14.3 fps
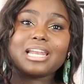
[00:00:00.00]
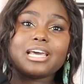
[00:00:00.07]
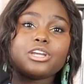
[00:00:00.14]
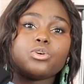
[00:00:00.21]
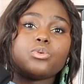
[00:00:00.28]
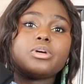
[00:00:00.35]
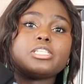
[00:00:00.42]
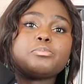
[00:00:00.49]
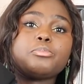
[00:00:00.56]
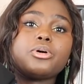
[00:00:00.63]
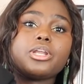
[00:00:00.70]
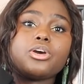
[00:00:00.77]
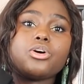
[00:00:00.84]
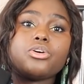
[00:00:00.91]
and I always
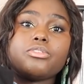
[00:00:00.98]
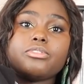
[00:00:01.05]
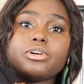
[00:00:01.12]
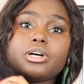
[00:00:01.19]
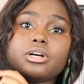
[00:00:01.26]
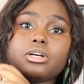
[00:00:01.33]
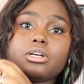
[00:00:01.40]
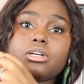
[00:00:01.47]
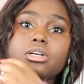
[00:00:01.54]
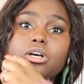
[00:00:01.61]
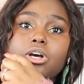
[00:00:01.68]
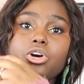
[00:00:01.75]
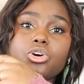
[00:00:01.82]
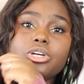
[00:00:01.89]
put it over
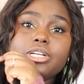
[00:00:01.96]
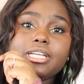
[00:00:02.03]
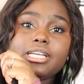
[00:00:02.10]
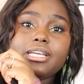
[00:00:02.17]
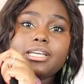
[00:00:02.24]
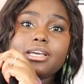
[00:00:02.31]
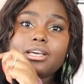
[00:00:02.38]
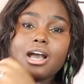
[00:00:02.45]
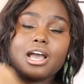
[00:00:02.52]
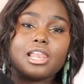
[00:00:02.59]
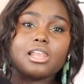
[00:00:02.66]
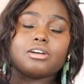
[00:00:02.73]
a hoodie. I